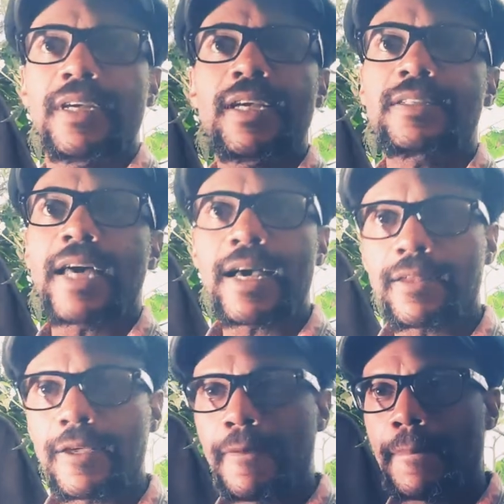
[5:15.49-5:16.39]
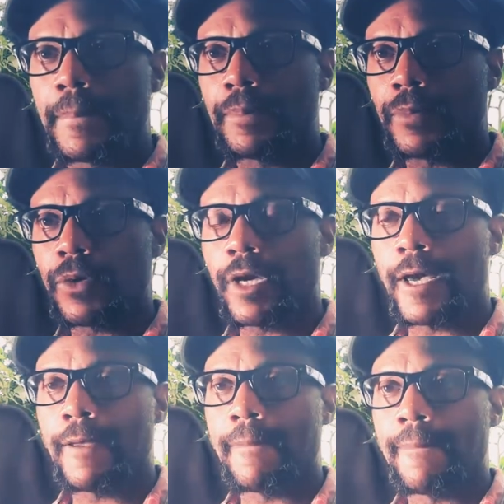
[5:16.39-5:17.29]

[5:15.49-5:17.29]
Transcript: Exactly. Okay?